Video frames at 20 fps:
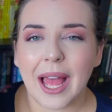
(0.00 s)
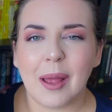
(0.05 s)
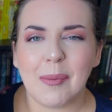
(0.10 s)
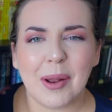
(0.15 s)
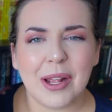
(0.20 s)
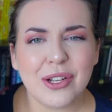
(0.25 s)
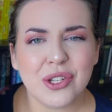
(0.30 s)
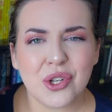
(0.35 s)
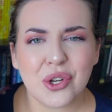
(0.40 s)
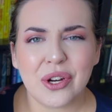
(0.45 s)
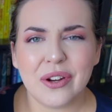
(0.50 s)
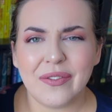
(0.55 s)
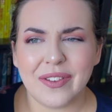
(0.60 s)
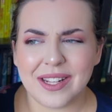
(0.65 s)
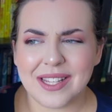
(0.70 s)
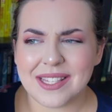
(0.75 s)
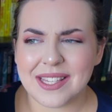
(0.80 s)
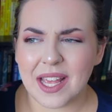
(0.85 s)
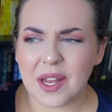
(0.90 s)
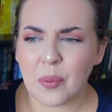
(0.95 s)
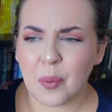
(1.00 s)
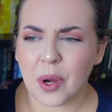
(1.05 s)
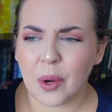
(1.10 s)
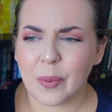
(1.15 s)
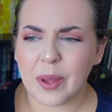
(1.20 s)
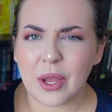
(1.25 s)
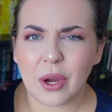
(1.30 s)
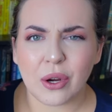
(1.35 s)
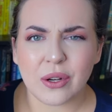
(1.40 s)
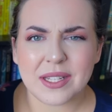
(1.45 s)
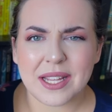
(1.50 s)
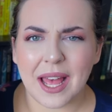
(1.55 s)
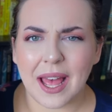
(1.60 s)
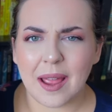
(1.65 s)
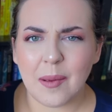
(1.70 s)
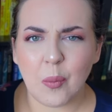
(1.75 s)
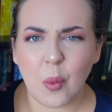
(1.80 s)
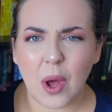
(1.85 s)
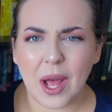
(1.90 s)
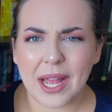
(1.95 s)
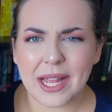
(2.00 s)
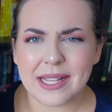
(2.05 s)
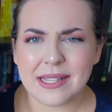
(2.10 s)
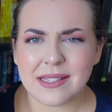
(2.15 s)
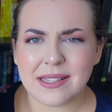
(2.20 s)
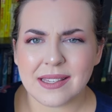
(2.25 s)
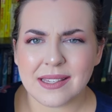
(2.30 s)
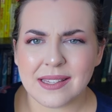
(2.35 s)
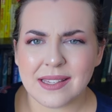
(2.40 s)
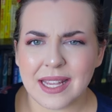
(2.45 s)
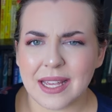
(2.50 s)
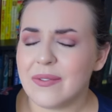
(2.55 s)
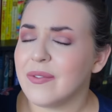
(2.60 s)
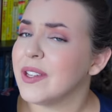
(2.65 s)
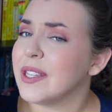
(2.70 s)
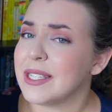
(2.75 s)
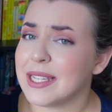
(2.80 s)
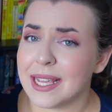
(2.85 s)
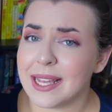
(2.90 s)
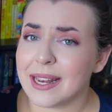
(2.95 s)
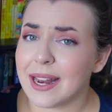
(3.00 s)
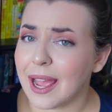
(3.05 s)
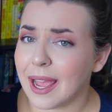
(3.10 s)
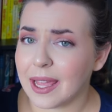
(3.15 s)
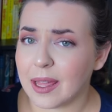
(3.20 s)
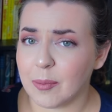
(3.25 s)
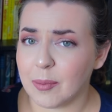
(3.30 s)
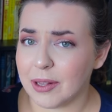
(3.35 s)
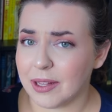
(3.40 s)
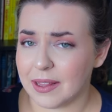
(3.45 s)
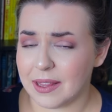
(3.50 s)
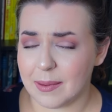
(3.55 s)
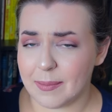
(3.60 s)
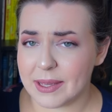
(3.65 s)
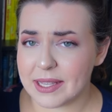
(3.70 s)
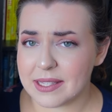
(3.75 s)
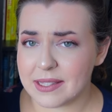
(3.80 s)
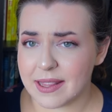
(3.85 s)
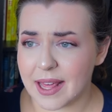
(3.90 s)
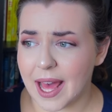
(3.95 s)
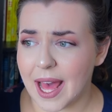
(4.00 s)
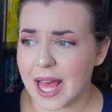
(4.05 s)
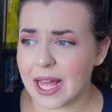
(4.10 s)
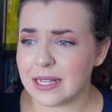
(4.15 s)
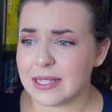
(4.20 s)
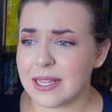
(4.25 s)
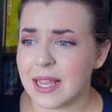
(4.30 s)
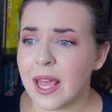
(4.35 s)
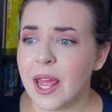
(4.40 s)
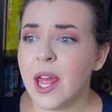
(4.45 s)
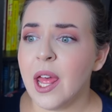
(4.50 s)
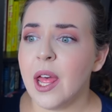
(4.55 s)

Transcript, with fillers: I'm not sure if it said where we are time wise. If it did, I completely missed that.